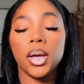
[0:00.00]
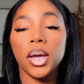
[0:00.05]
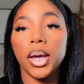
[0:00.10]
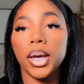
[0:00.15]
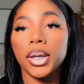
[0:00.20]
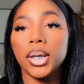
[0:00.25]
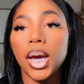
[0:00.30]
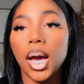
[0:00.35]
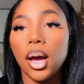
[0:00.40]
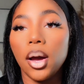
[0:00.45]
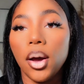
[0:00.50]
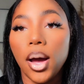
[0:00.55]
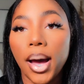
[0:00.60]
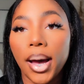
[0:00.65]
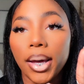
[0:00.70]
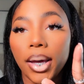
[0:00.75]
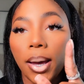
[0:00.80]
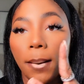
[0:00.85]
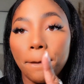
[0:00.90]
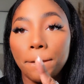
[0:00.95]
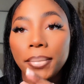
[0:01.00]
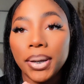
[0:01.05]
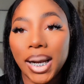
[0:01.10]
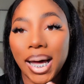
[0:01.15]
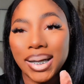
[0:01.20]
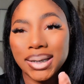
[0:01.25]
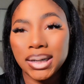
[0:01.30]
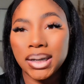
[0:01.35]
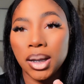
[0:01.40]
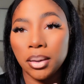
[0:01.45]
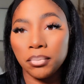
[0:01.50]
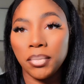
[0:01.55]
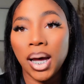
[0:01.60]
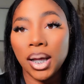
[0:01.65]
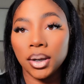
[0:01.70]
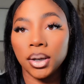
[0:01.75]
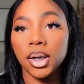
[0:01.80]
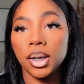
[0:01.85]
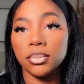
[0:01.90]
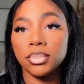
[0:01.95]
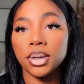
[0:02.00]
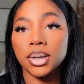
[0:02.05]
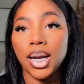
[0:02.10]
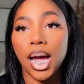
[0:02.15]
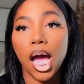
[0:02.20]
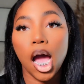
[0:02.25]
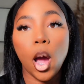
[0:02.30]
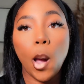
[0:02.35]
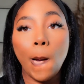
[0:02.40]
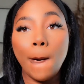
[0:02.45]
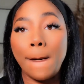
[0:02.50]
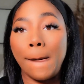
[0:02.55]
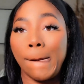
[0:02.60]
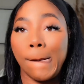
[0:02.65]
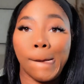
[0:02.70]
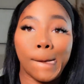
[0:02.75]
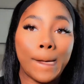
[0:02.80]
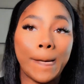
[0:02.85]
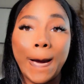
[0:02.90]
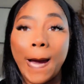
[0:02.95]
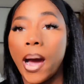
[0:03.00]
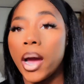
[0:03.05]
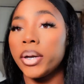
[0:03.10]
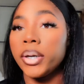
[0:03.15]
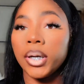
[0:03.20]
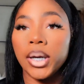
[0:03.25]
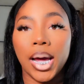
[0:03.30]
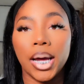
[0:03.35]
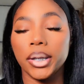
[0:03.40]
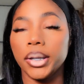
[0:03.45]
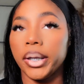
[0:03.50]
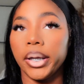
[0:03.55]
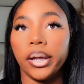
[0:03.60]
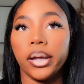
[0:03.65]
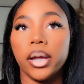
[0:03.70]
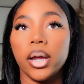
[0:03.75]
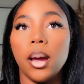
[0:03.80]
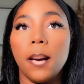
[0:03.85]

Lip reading: And y'all, I am blotting my lips. Not that.